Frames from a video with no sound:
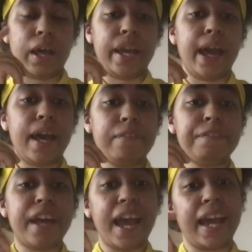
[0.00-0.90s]
I have
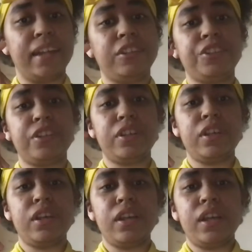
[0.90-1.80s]
had
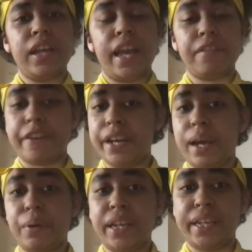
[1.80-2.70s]
every
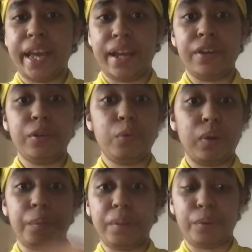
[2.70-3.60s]
now and again
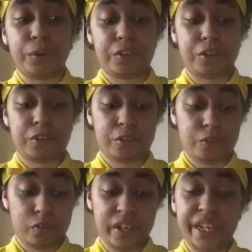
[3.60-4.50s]
when my POTS is
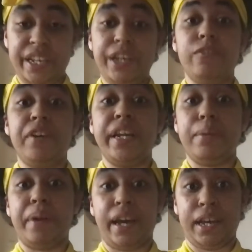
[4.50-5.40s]
really, really
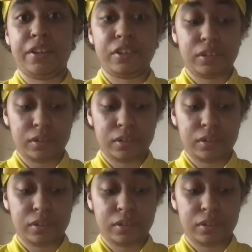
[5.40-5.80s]
bad.